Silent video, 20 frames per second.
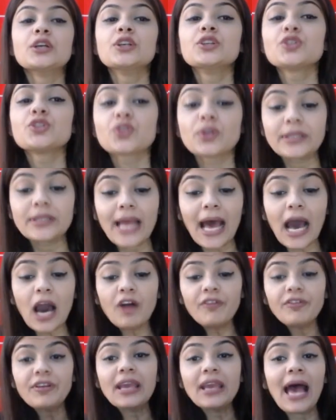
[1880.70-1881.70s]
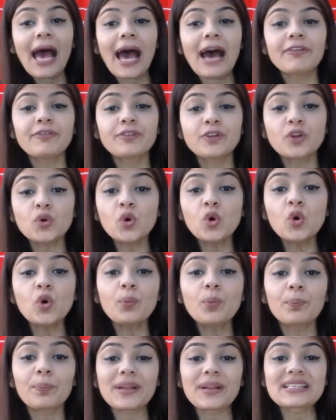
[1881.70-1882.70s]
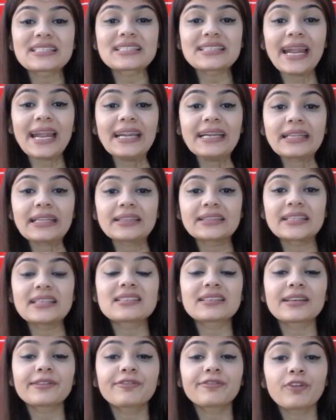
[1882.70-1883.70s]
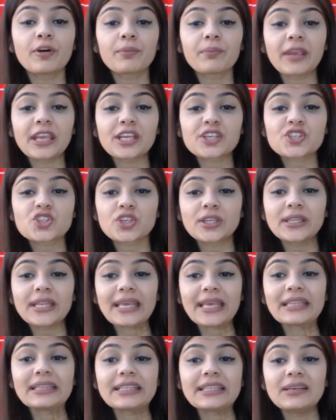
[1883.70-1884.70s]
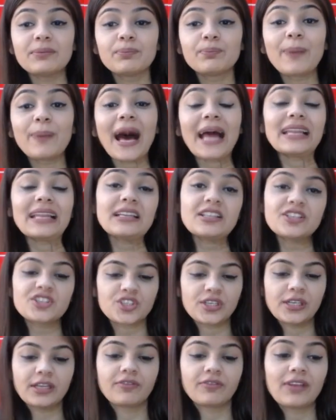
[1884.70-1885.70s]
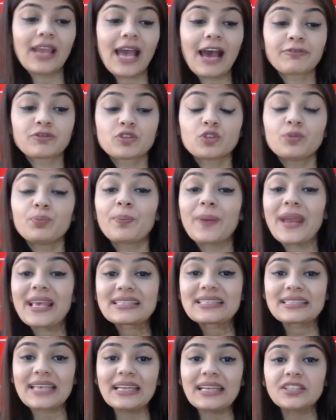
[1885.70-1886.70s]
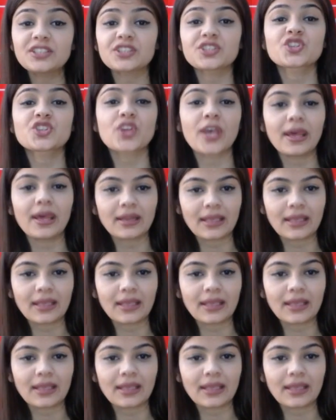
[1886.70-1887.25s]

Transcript: So now we have to present this information in the balance sheet. We have to present share